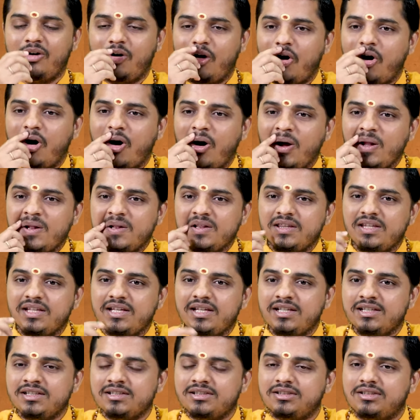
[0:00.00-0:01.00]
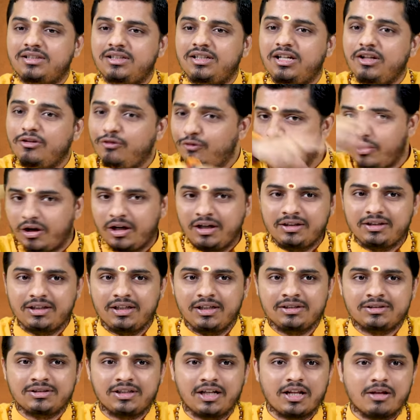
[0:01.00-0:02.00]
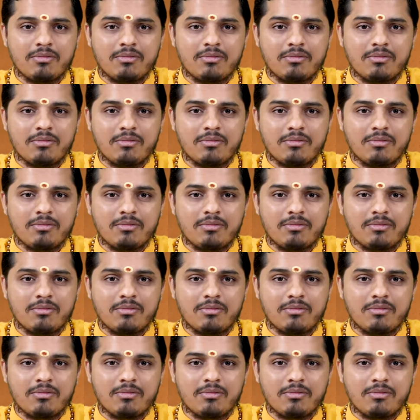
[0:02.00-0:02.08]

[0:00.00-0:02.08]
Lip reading: All these different things are